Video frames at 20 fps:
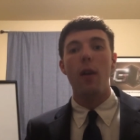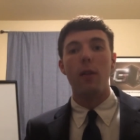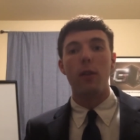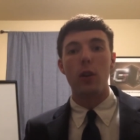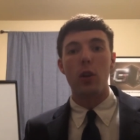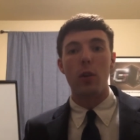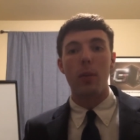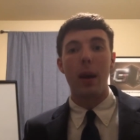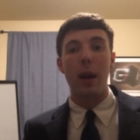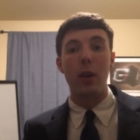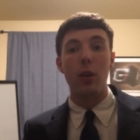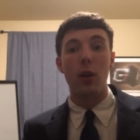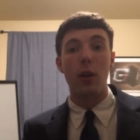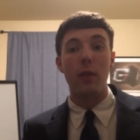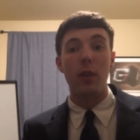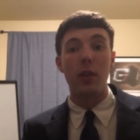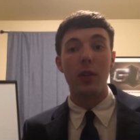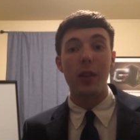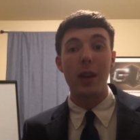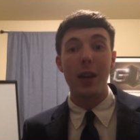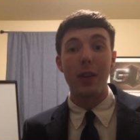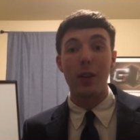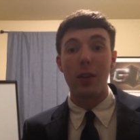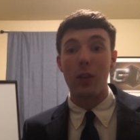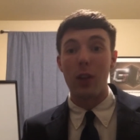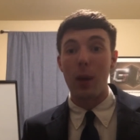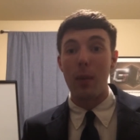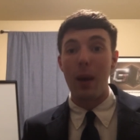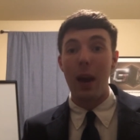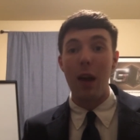for the remainder of the season.
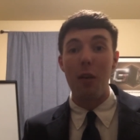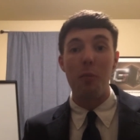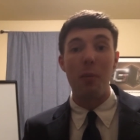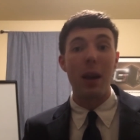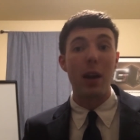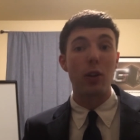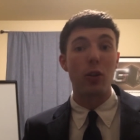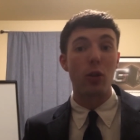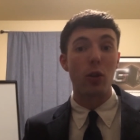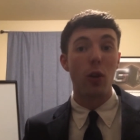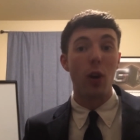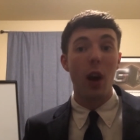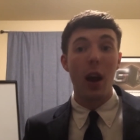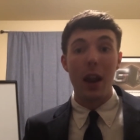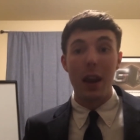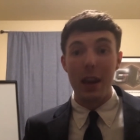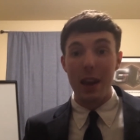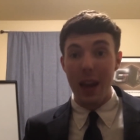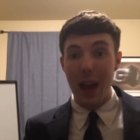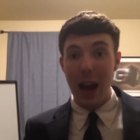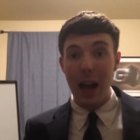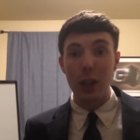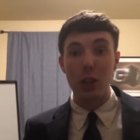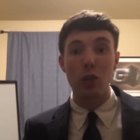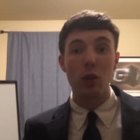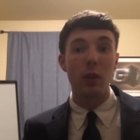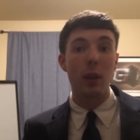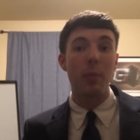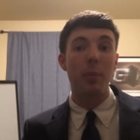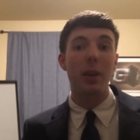Some have major
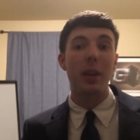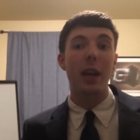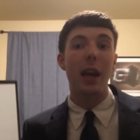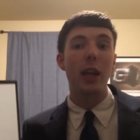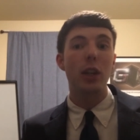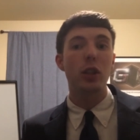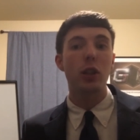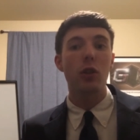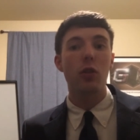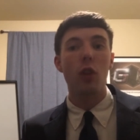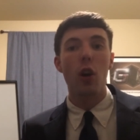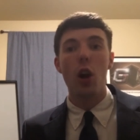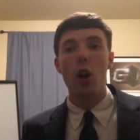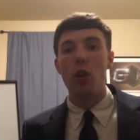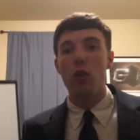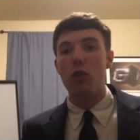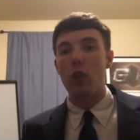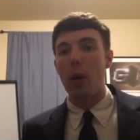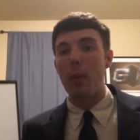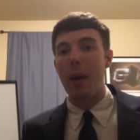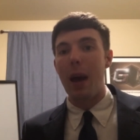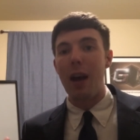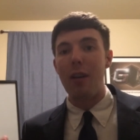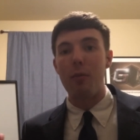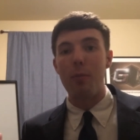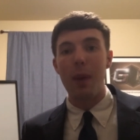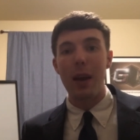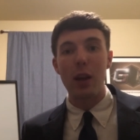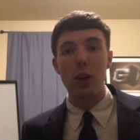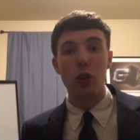national implications, some
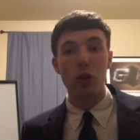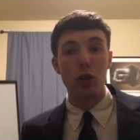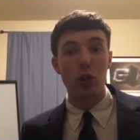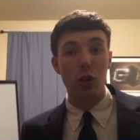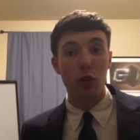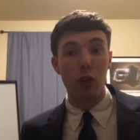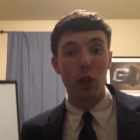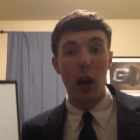have major just